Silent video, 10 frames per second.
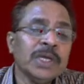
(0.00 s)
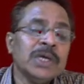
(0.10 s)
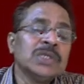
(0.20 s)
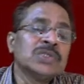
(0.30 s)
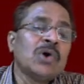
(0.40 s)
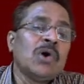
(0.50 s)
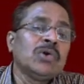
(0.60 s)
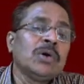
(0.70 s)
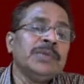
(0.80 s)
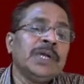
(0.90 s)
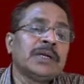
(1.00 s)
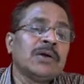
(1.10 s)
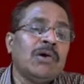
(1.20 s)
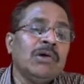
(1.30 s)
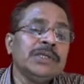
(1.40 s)
So out of that,
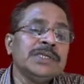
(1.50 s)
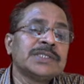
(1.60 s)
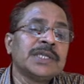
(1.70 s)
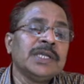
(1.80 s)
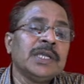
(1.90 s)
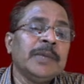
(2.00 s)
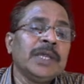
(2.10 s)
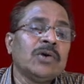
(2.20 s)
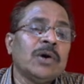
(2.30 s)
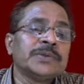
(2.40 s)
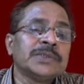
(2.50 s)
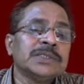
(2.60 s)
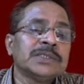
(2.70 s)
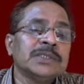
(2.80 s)
all these 3 remaining options,